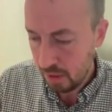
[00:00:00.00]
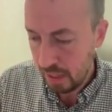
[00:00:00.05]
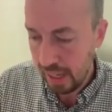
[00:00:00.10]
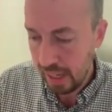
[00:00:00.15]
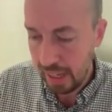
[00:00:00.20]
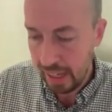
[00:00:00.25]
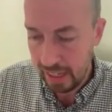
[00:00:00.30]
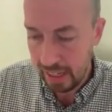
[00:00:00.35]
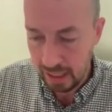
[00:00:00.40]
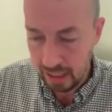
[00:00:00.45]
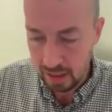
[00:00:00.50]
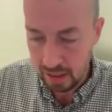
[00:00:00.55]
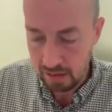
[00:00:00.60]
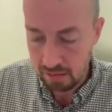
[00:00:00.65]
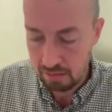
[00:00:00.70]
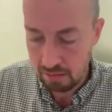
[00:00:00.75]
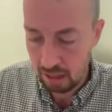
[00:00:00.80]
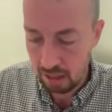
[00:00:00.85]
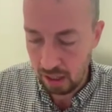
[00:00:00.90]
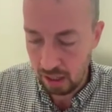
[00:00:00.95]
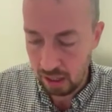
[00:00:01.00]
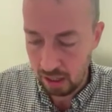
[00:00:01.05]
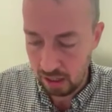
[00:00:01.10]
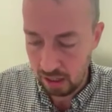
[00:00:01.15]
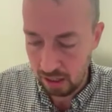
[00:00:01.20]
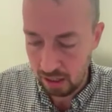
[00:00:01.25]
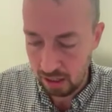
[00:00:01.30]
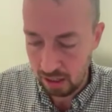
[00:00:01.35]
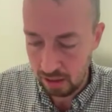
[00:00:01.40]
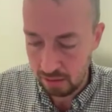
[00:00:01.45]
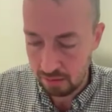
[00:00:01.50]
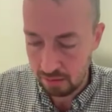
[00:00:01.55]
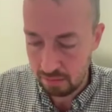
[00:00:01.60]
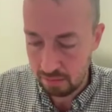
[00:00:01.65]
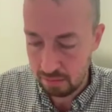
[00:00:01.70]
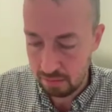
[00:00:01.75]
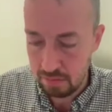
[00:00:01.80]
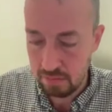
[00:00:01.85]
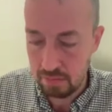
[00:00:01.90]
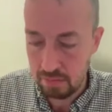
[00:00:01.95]
a uh,
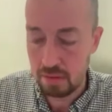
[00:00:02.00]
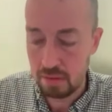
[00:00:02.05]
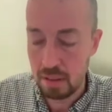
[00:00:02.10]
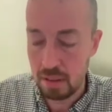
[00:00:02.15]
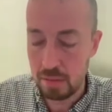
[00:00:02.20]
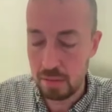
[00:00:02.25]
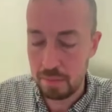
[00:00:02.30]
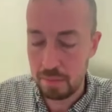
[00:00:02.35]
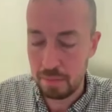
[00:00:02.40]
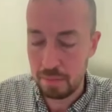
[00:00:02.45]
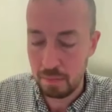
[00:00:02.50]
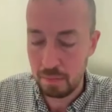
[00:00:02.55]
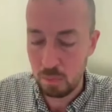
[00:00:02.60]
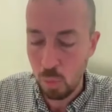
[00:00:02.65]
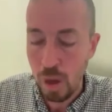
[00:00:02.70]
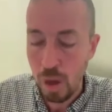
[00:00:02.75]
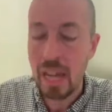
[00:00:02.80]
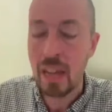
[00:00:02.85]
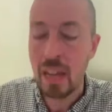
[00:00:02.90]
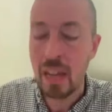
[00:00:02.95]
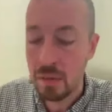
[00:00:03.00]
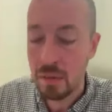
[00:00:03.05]
way